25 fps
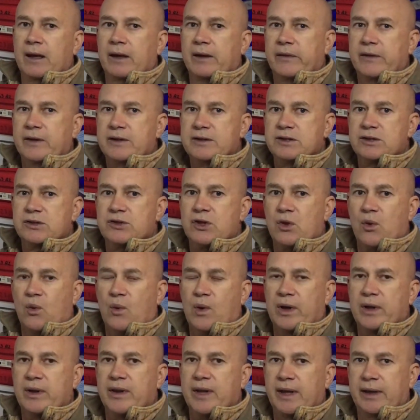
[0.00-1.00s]
This is the
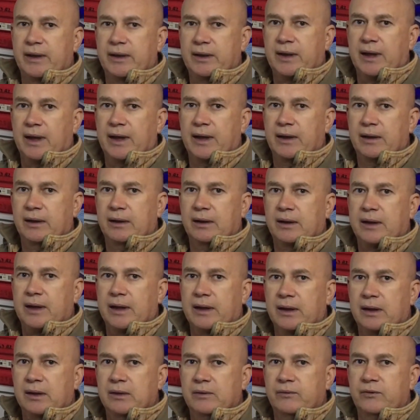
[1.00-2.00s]
one that can
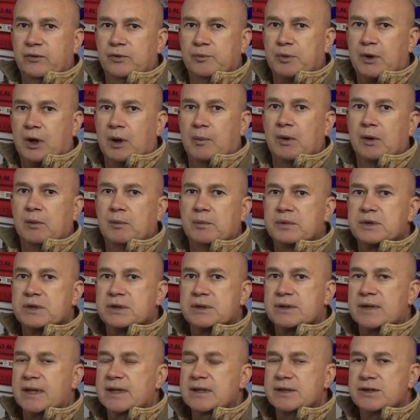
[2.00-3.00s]
give you
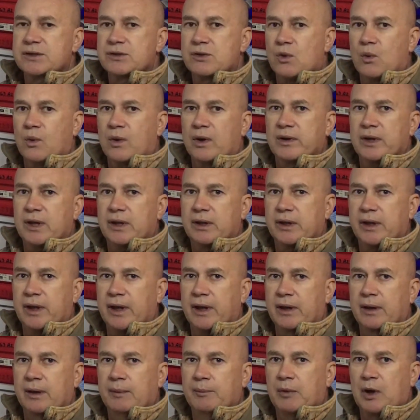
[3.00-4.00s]
problems. This is the one that
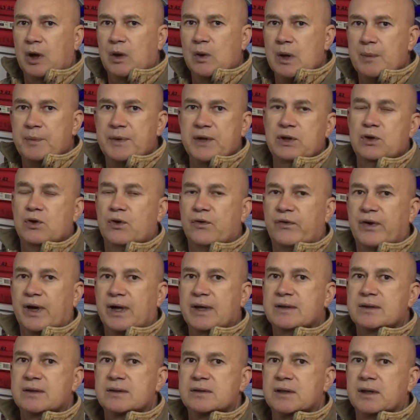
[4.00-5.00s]
can blow up in your
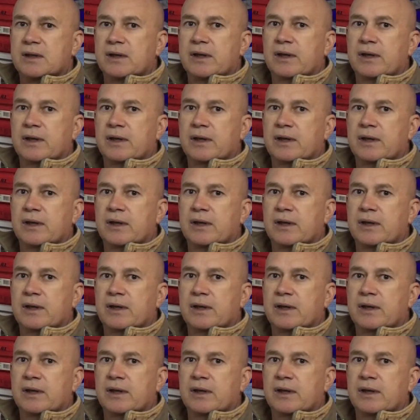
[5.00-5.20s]
face.